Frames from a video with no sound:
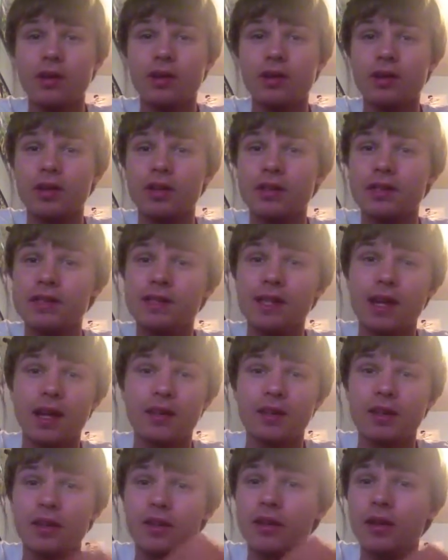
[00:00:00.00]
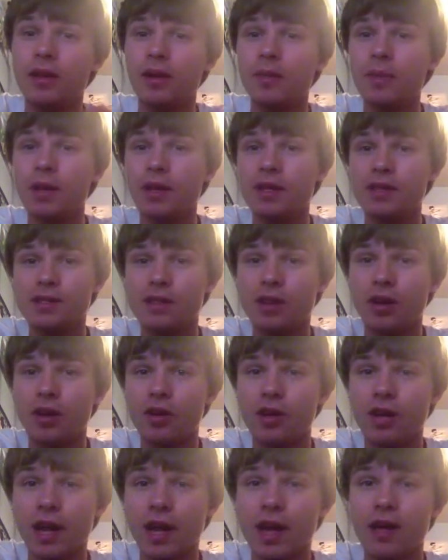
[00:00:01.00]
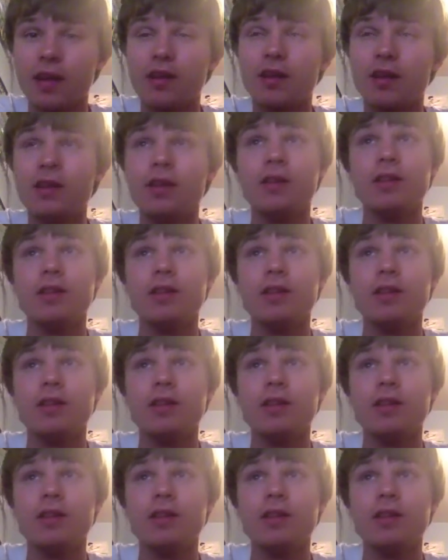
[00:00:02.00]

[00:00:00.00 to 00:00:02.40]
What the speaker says: because he's not a big star yet.